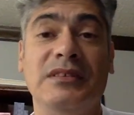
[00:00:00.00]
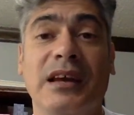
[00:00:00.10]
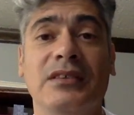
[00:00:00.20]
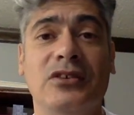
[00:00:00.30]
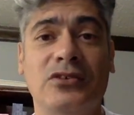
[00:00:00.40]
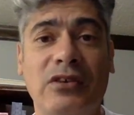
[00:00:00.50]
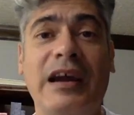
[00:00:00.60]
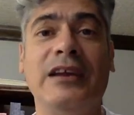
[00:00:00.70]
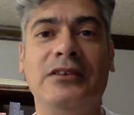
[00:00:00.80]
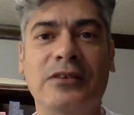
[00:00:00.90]
done to
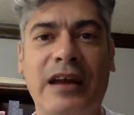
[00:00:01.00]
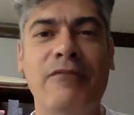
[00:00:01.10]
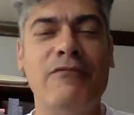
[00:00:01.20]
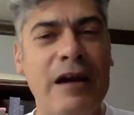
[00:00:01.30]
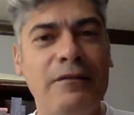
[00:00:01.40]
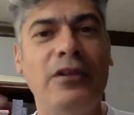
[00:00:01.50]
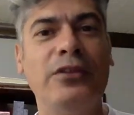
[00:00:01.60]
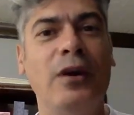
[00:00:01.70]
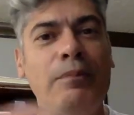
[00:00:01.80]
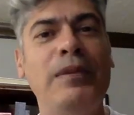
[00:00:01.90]
trying to unravel
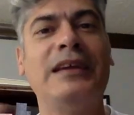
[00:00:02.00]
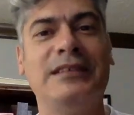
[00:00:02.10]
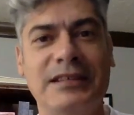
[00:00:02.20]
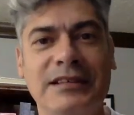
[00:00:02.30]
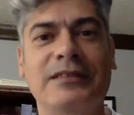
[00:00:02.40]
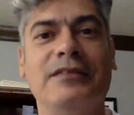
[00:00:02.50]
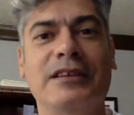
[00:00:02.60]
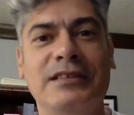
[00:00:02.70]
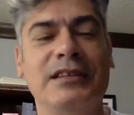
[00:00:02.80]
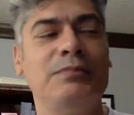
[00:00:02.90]
the complexities of
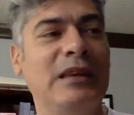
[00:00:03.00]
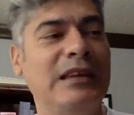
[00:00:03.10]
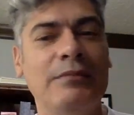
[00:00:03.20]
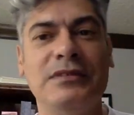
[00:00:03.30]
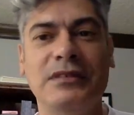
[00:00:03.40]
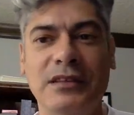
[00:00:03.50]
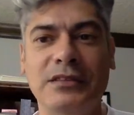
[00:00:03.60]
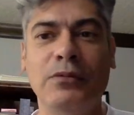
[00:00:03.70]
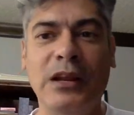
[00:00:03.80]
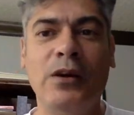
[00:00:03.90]
this. And
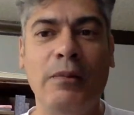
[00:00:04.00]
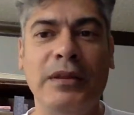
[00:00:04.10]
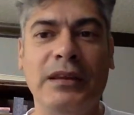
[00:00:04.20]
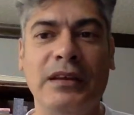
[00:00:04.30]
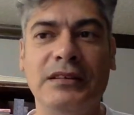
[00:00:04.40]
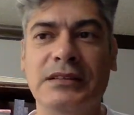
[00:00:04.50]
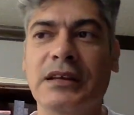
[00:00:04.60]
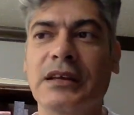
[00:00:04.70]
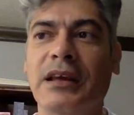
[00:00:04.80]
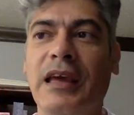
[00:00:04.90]
it's a really complicated
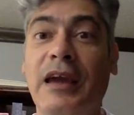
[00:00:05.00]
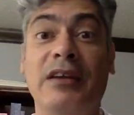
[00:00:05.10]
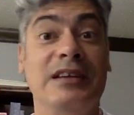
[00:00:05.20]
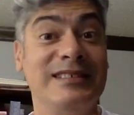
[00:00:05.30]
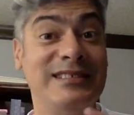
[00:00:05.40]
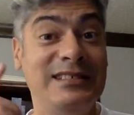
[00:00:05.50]
area.